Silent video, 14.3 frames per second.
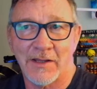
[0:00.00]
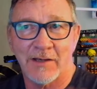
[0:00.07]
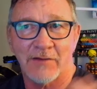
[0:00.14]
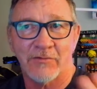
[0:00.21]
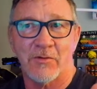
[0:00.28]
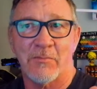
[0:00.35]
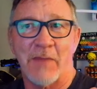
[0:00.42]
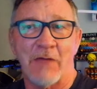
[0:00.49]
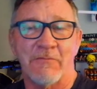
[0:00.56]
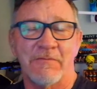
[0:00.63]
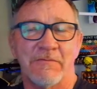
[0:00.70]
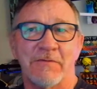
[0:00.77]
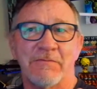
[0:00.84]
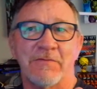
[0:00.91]
And it's about
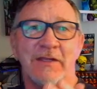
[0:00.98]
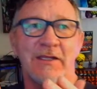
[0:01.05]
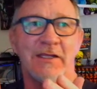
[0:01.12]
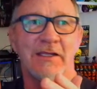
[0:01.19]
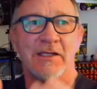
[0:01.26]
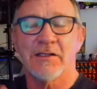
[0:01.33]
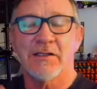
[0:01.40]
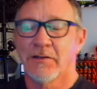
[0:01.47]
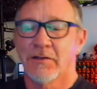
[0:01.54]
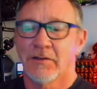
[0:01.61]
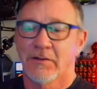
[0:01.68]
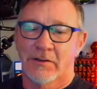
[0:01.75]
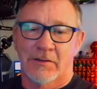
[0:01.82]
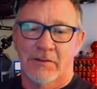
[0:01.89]
50
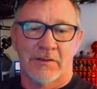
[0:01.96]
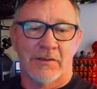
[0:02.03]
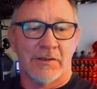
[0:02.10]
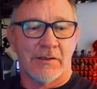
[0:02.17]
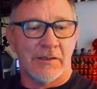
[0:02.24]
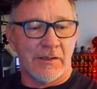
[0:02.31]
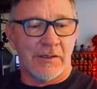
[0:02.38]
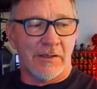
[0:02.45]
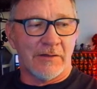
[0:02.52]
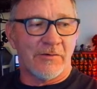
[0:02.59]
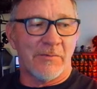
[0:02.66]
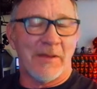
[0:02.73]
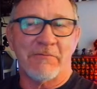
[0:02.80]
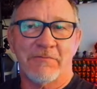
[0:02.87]

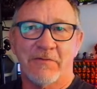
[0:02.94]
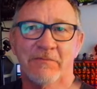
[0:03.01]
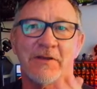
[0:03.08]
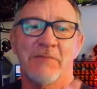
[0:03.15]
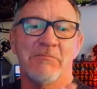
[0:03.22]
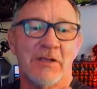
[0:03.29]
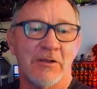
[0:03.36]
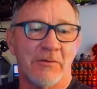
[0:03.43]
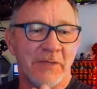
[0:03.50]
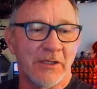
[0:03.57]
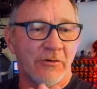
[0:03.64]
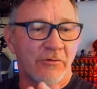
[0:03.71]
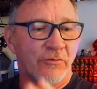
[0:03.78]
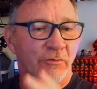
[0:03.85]

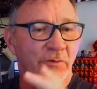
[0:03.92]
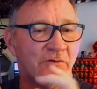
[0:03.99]
millimeters,